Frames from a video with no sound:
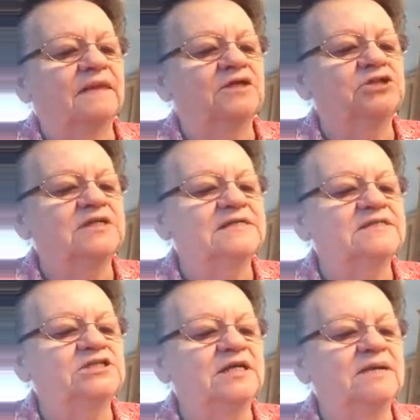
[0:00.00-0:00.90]
she's
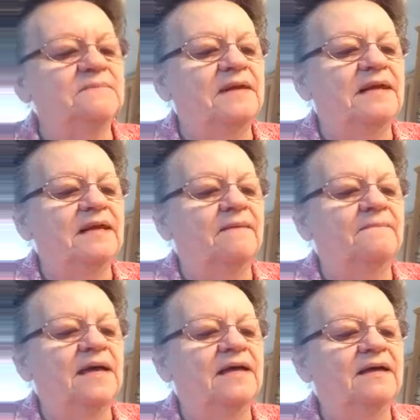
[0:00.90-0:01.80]

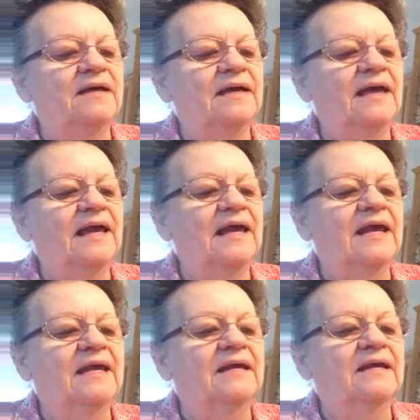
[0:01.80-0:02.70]
GMA
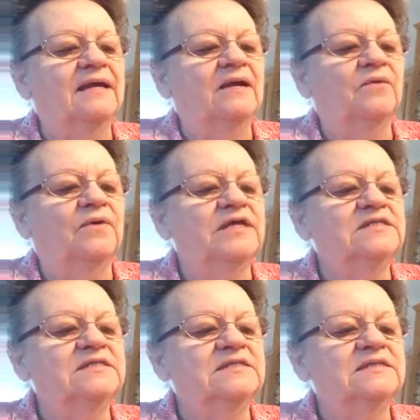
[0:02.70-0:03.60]

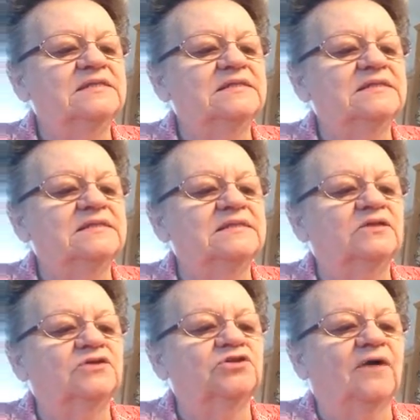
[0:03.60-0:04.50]
Reese's
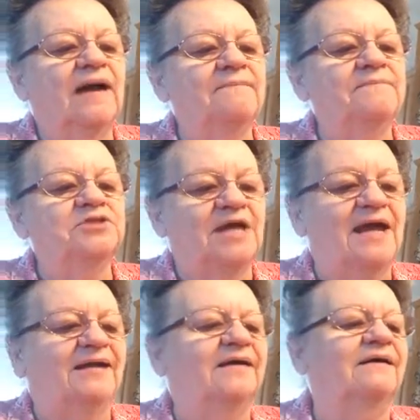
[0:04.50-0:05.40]
Scrap
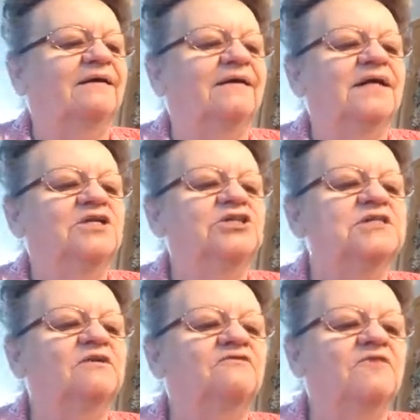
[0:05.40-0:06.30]
Shack.
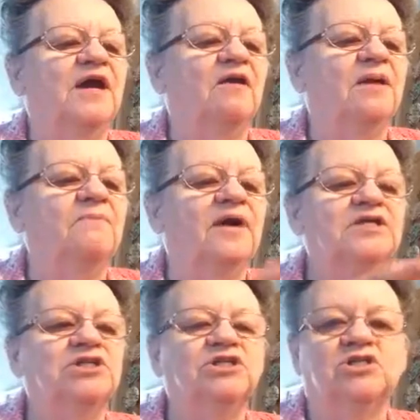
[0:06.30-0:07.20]
She's a very
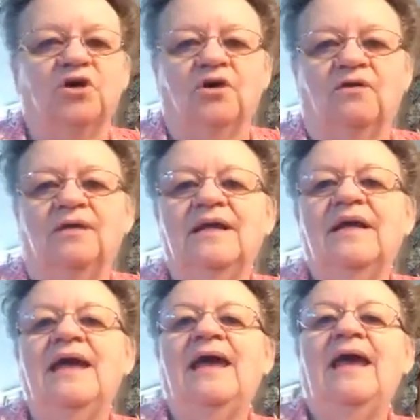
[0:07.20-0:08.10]
precious girl,
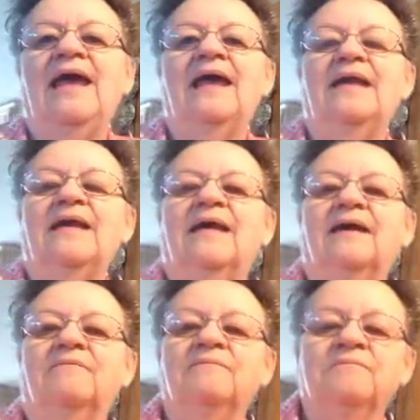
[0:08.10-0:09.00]
and
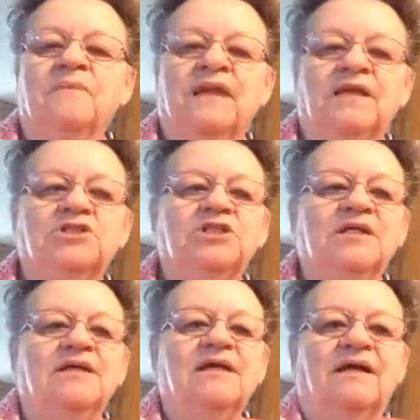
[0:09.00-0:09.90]

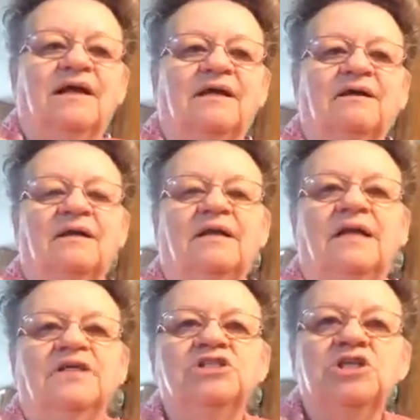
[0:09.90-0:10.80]
she
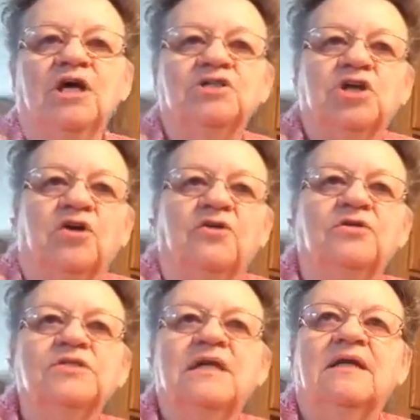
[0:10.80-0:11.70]
does junk
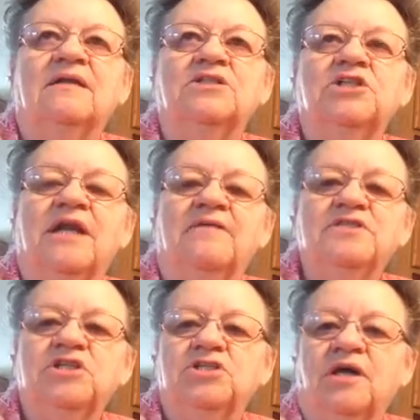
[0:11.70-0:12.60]
journals, and she loves
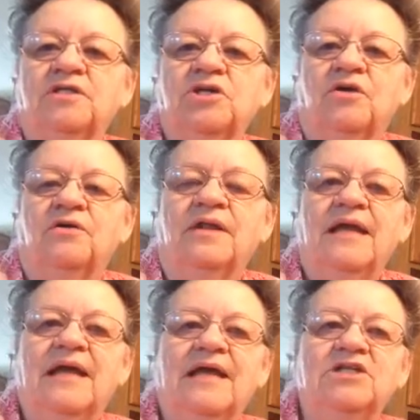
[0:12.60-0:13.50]
to junk journal,
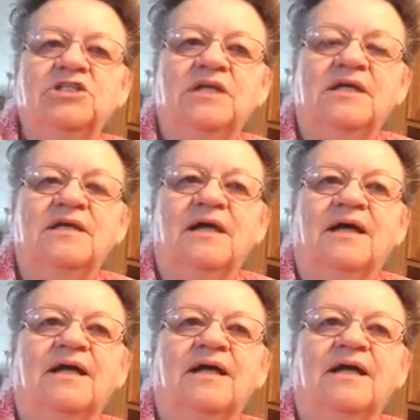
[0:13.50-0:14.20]
and she